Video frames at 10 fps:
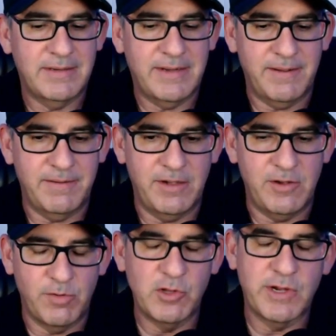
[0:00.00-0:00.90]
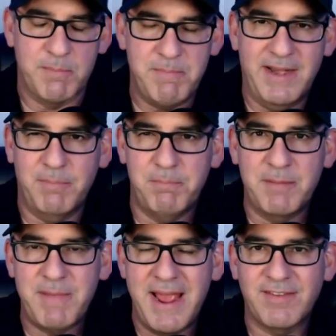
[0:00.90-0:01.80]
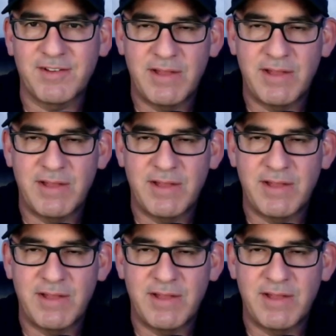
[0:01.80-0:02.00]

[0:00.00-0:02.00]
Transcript: If you look at MetaMask,